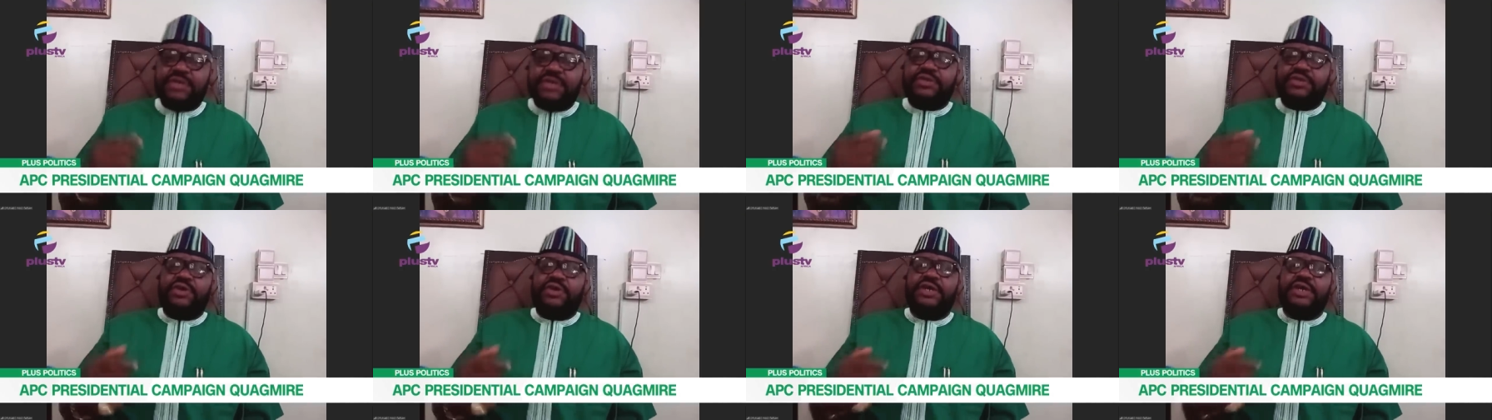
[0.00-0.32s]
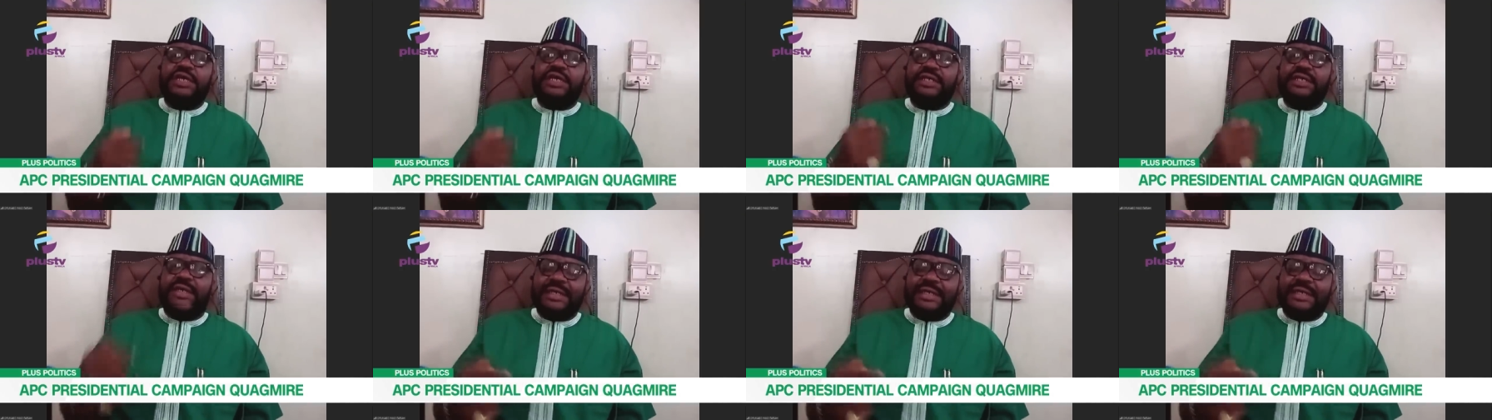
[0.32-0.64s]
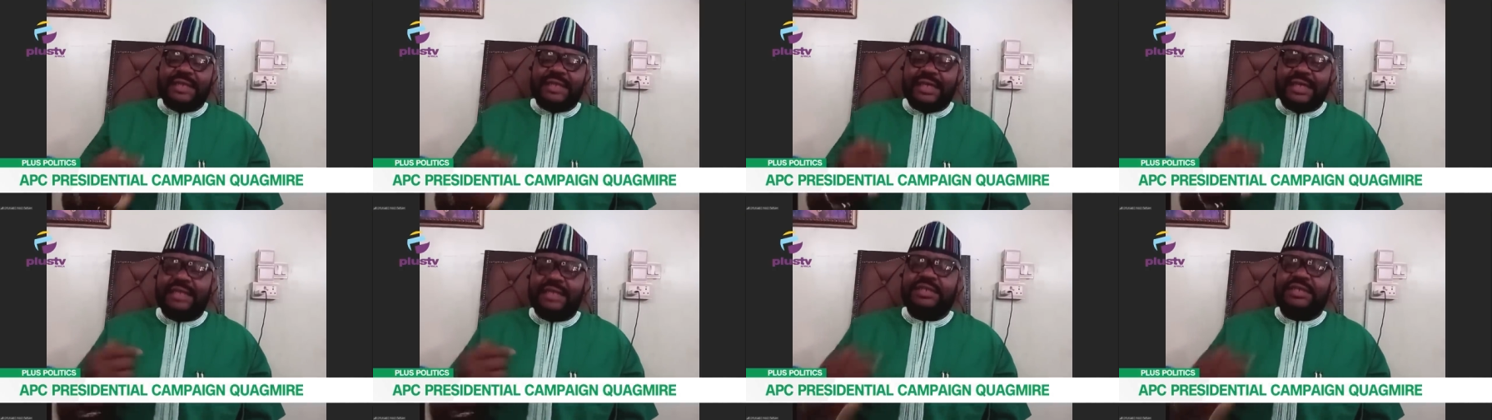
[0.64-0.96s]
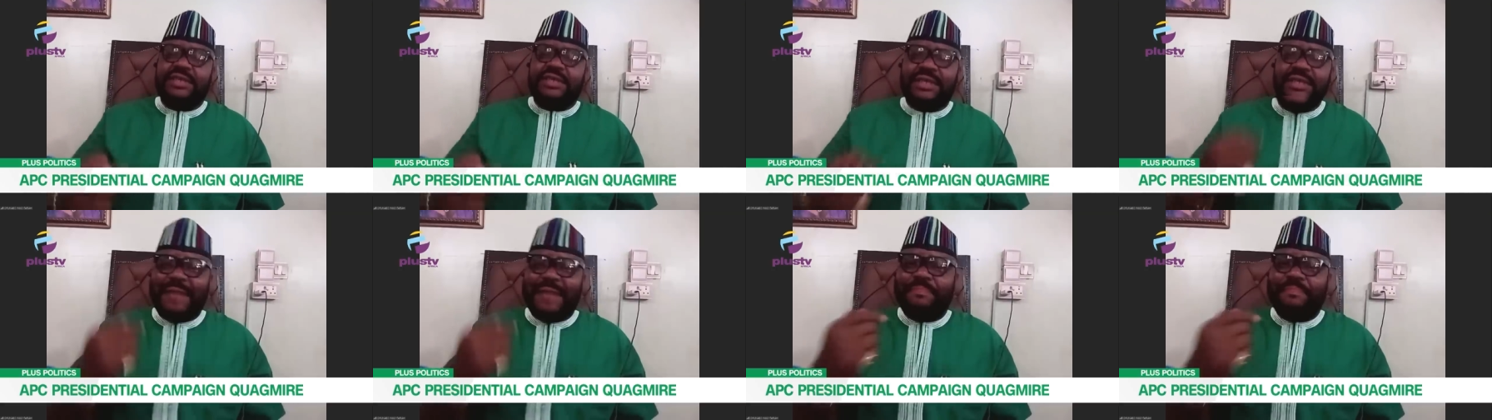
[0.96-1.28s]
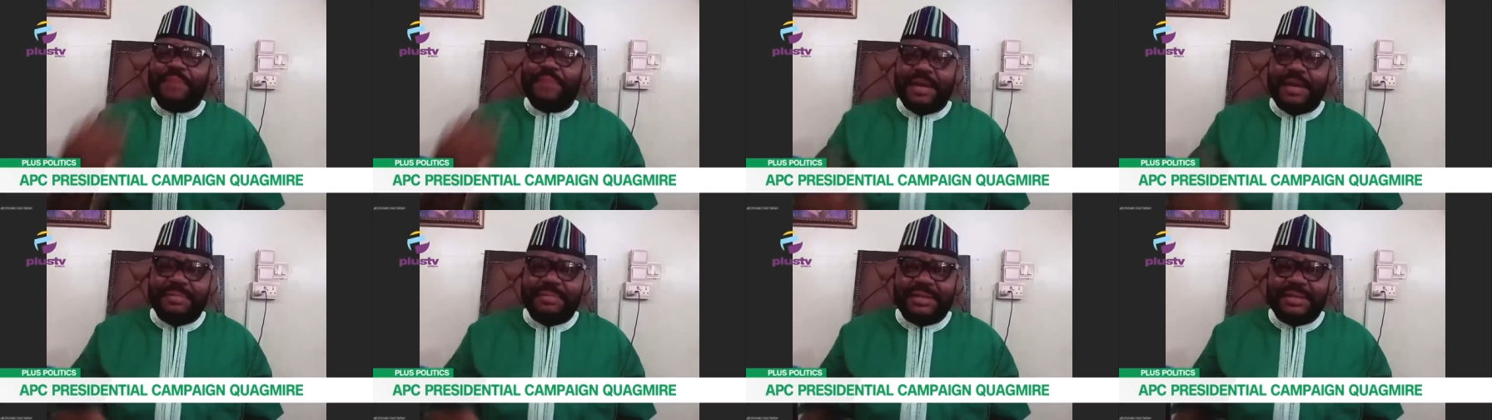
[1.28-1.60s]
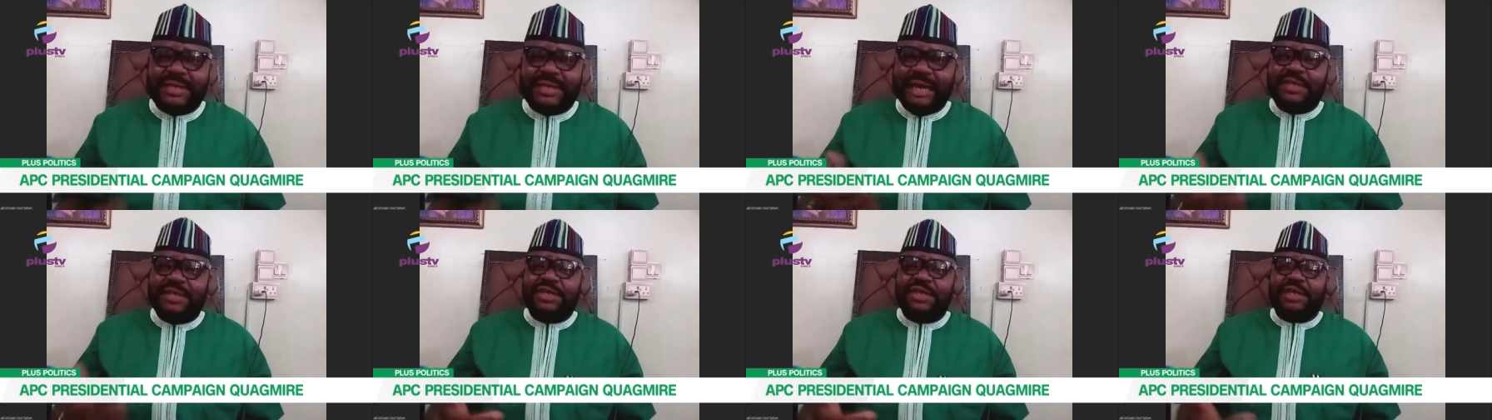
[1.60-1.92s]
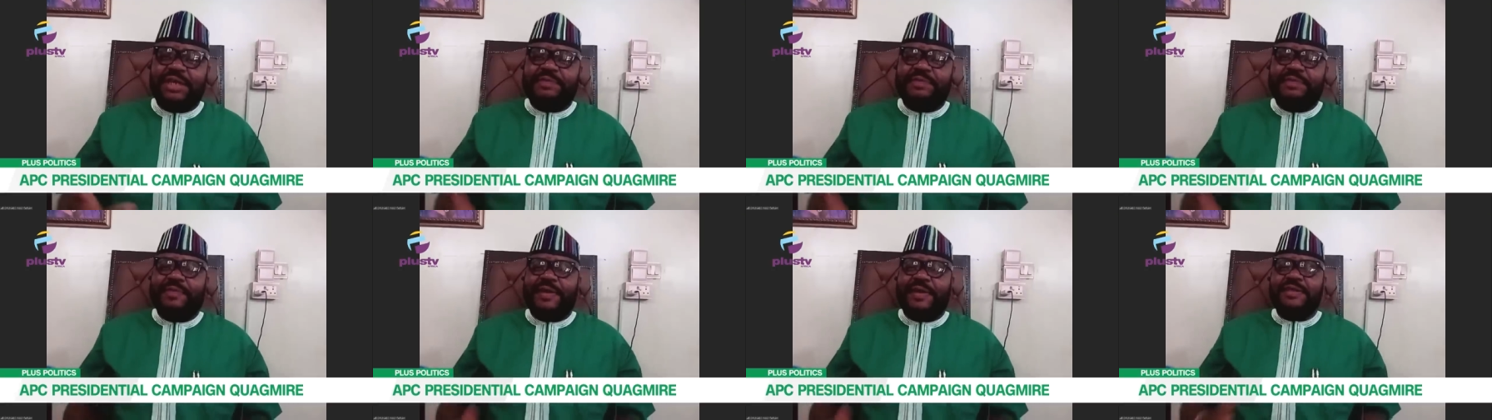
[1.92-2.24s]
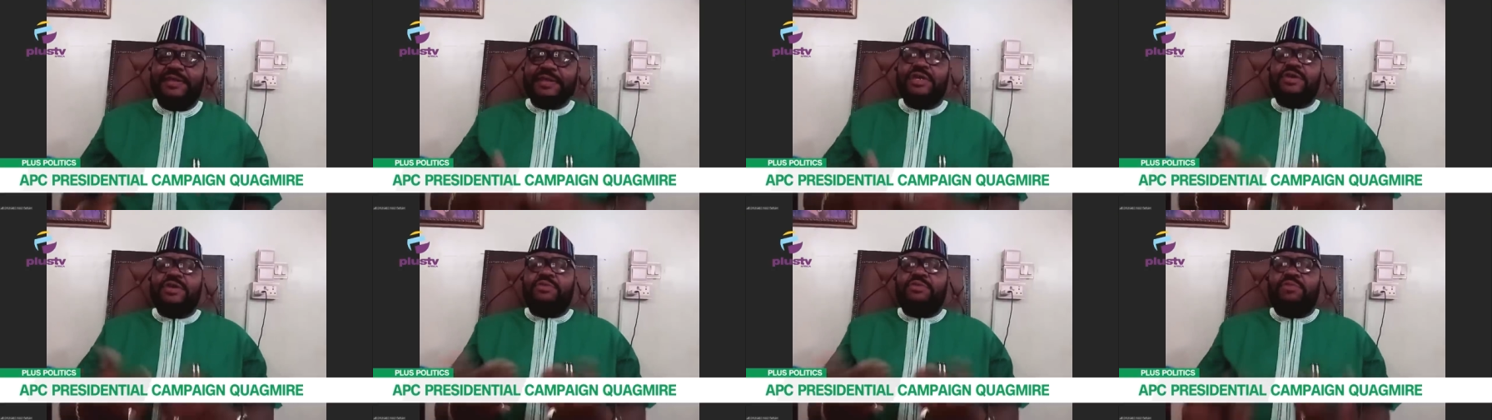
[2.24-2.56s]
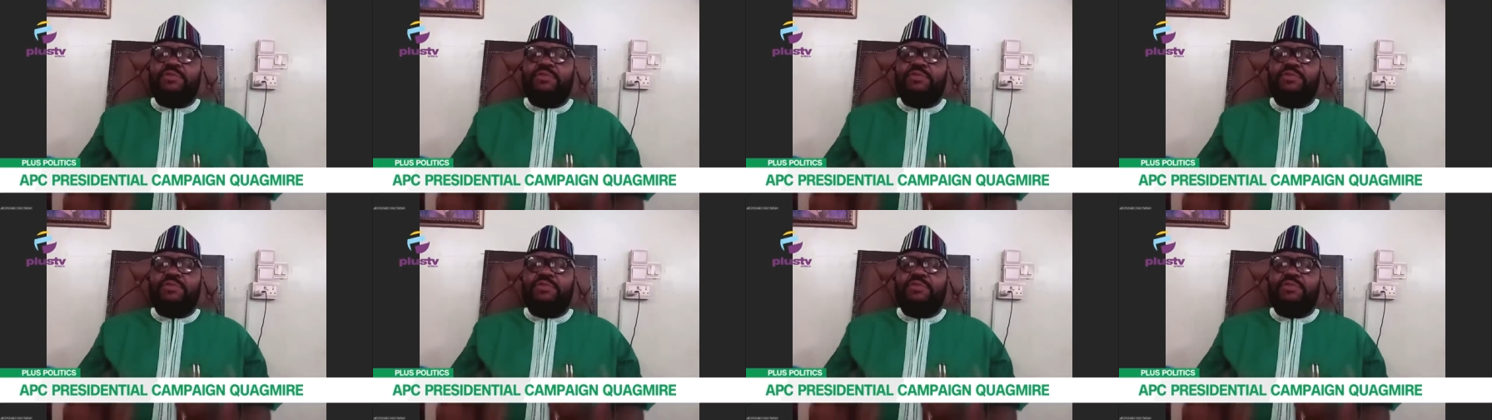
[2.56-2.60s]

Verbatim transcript: So it, I think it's on that premise that he just felt,